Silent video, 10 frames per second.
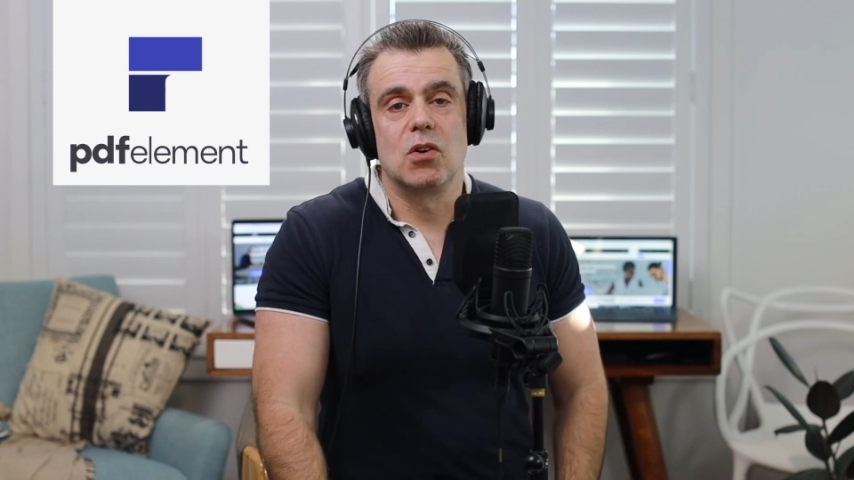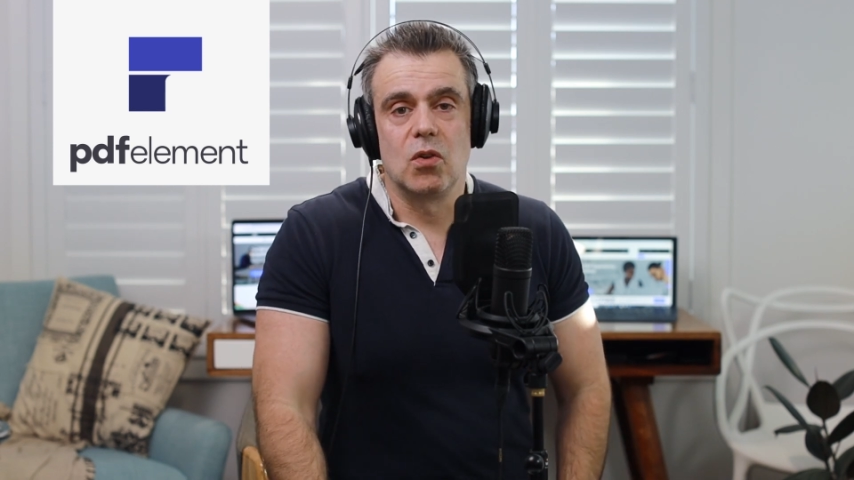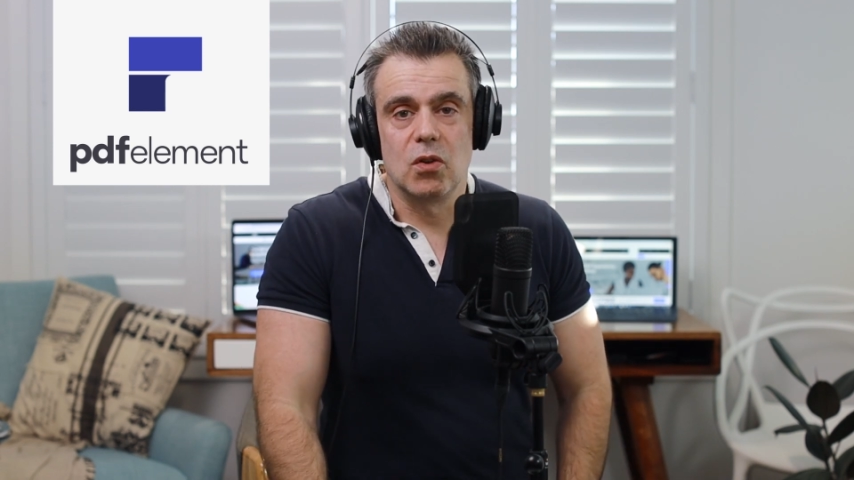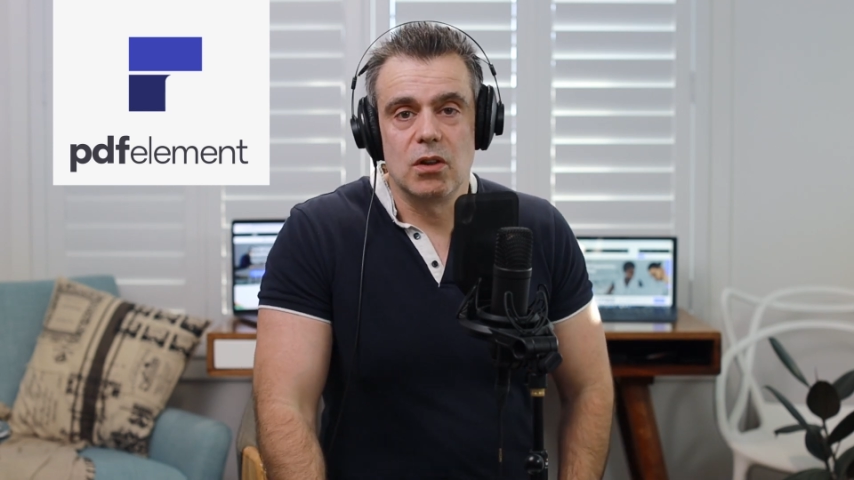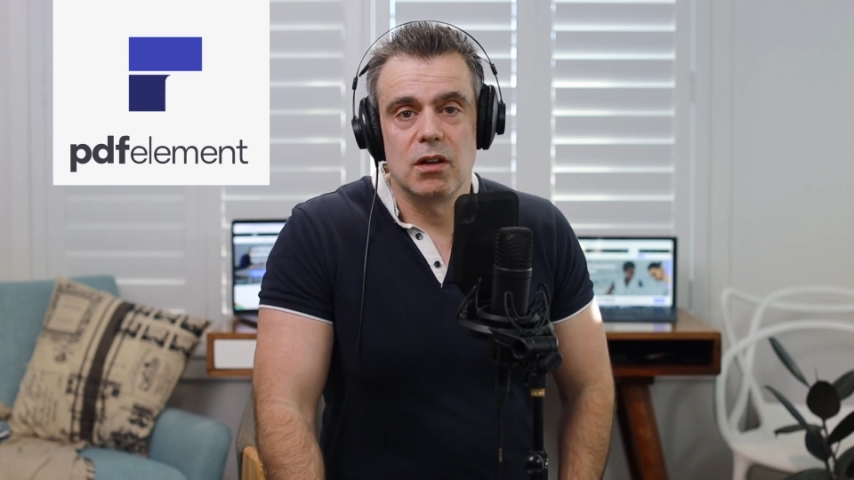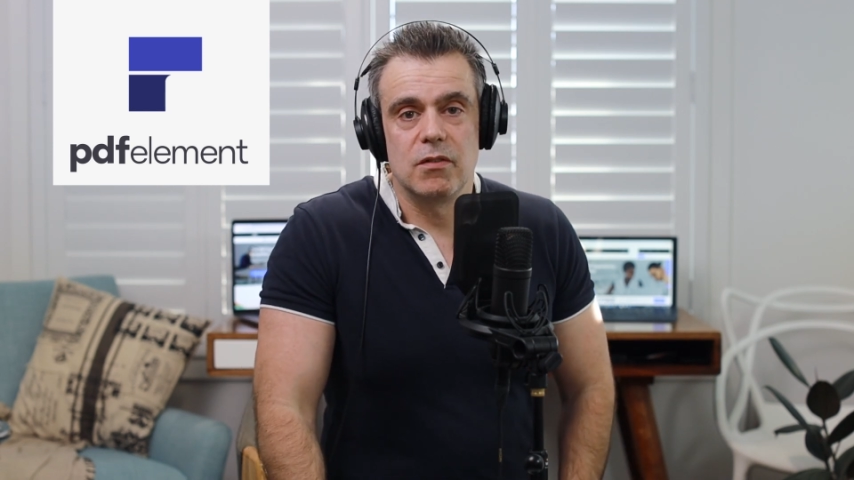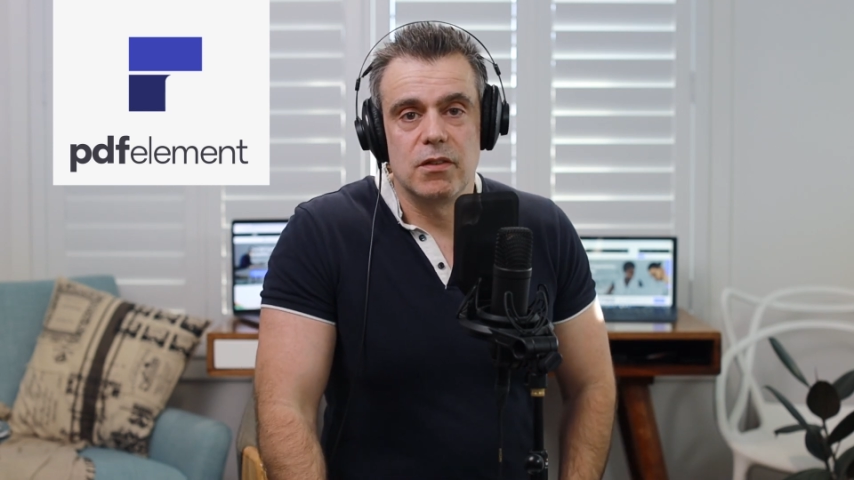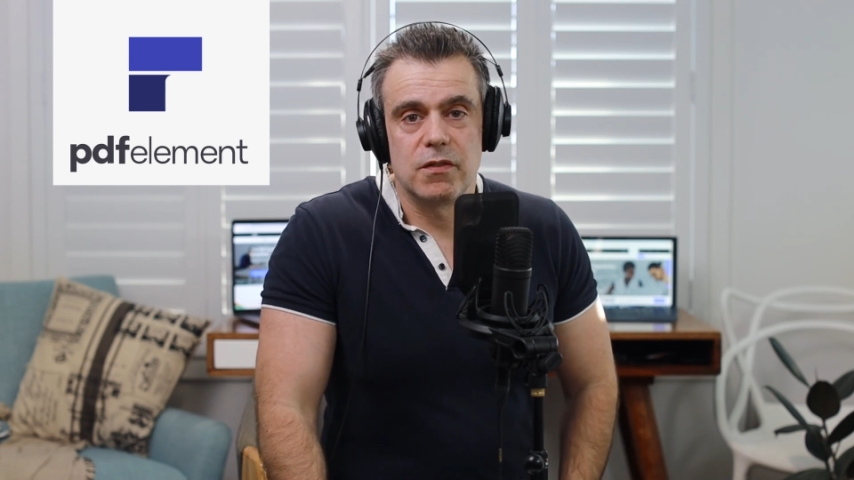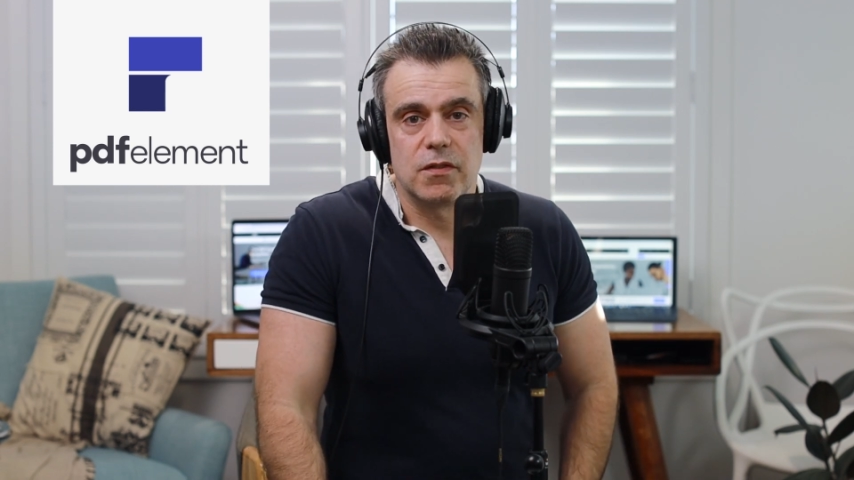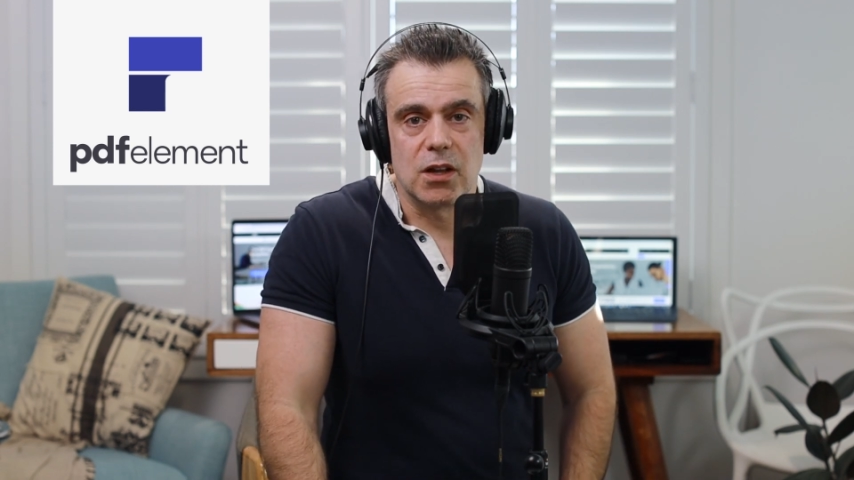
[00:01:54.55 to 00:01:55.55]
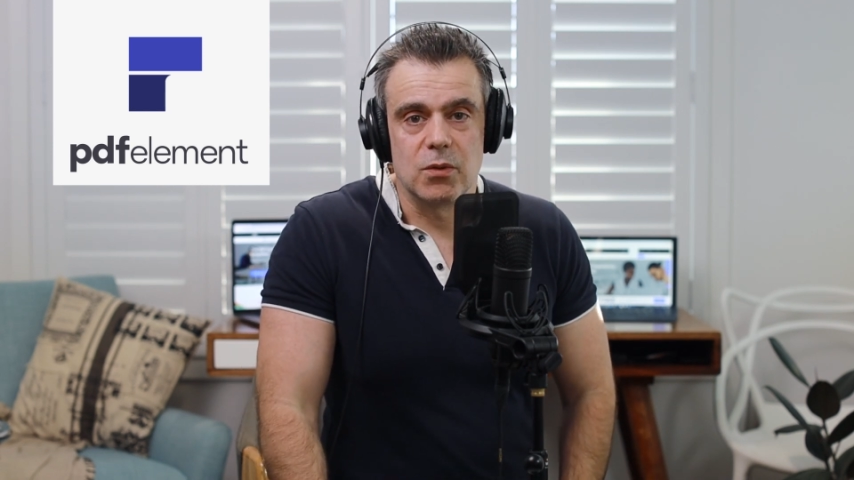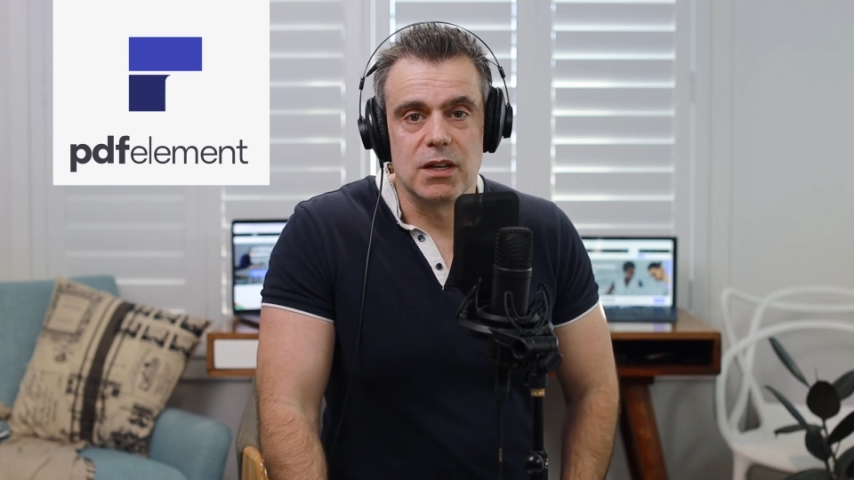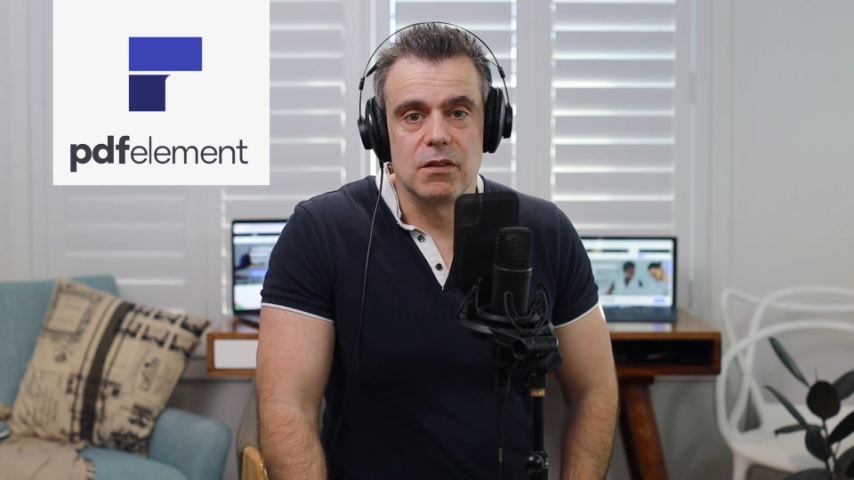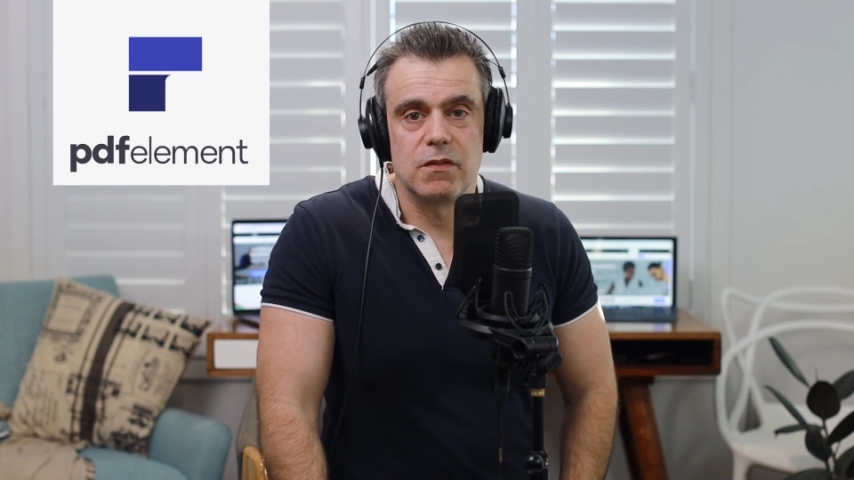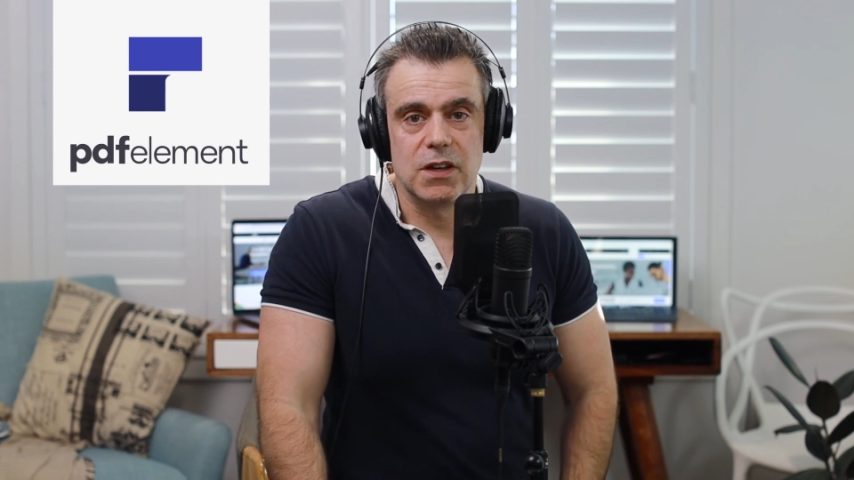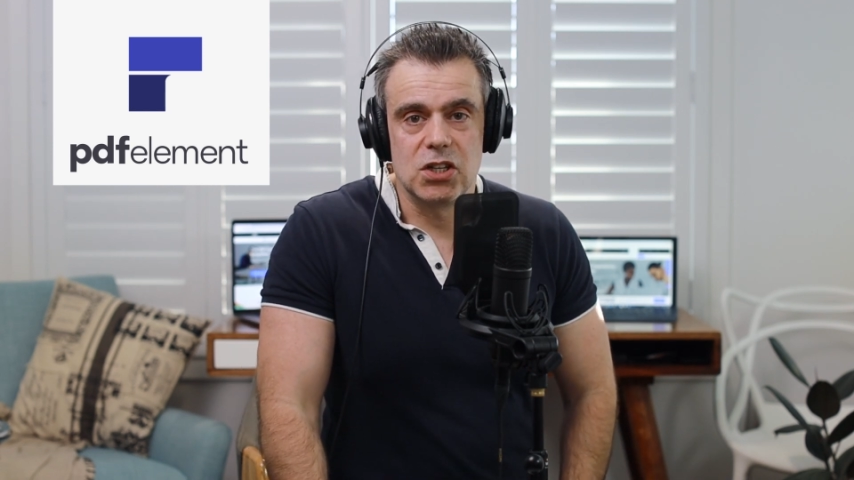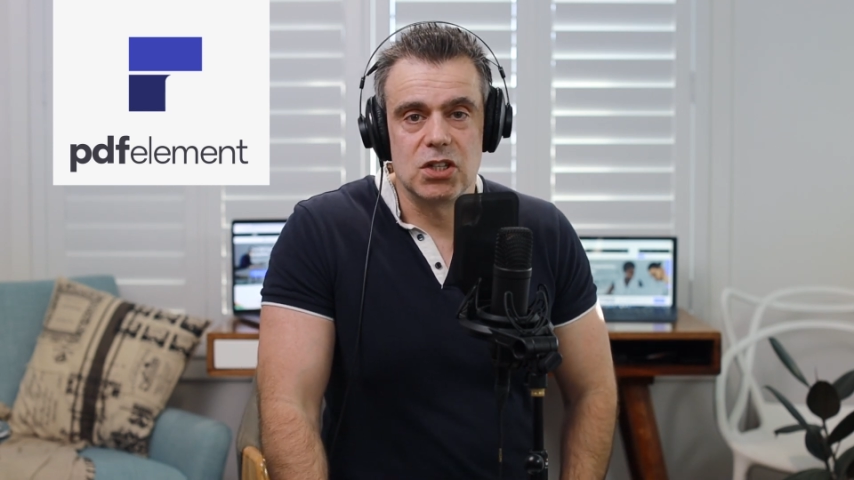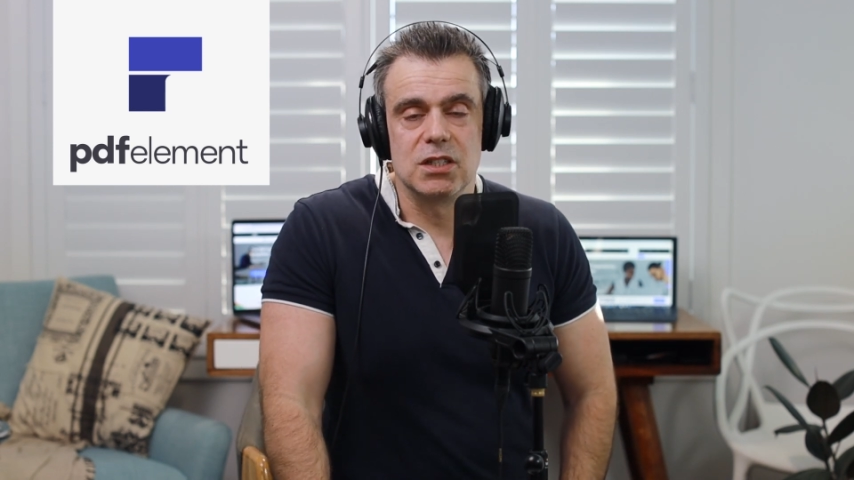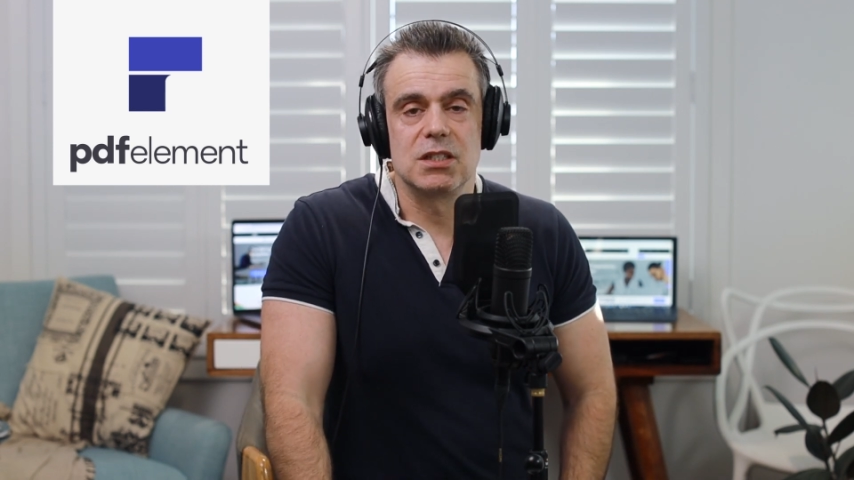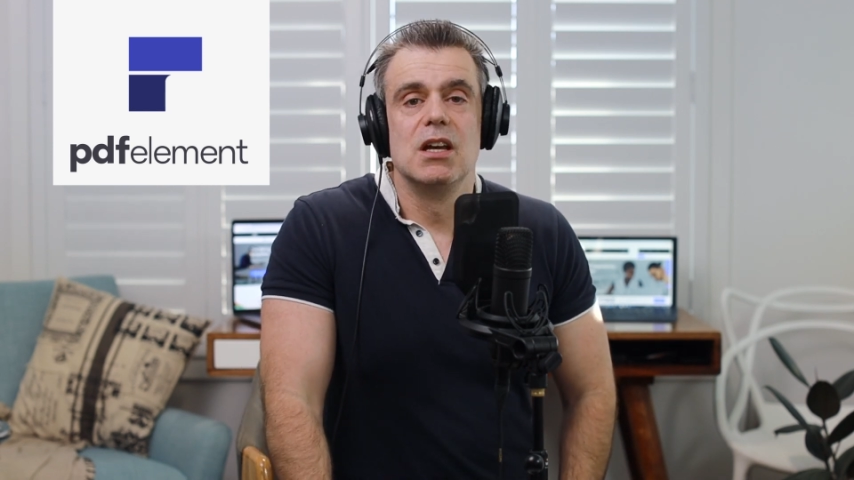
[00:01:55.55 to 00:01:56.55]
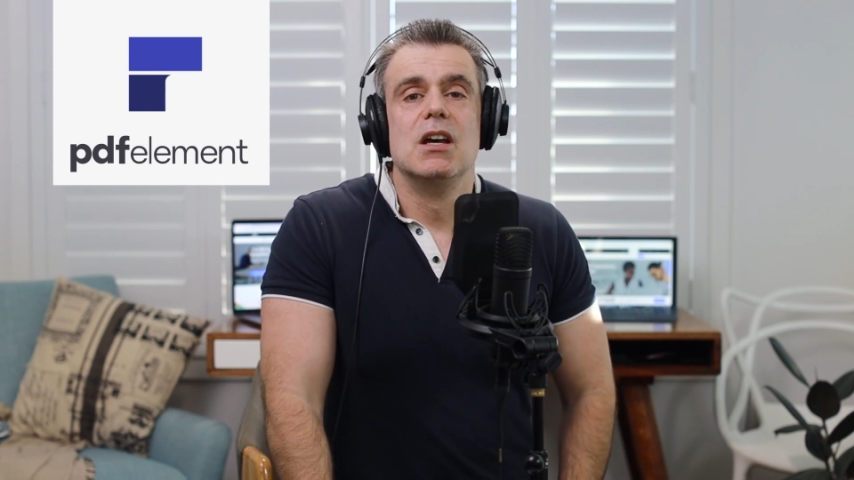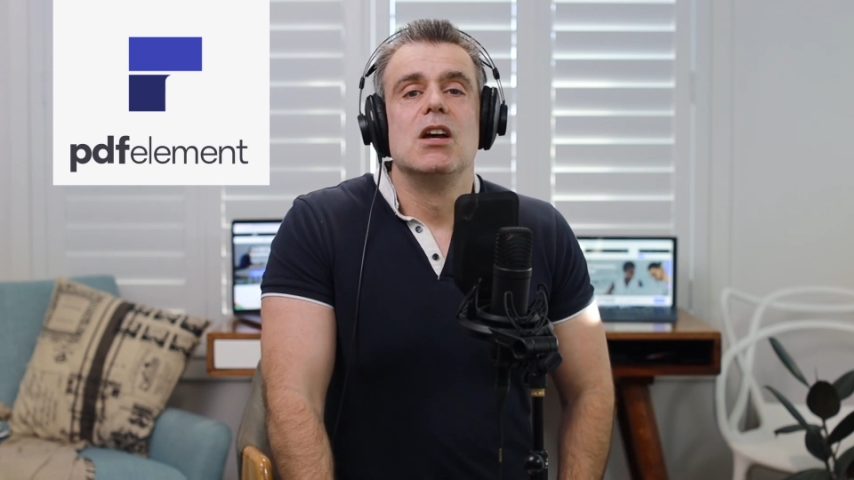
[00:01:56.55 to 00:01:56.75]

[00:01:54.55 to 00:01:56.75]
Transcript: all of the following features.